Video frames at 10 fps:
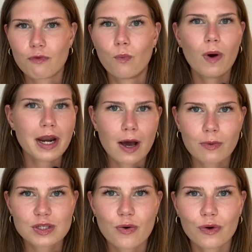when I
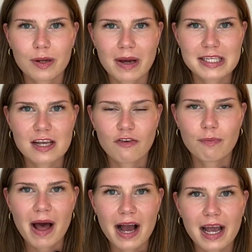was holding myself
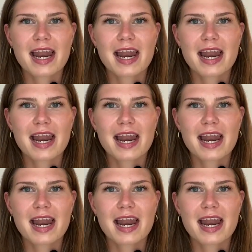back,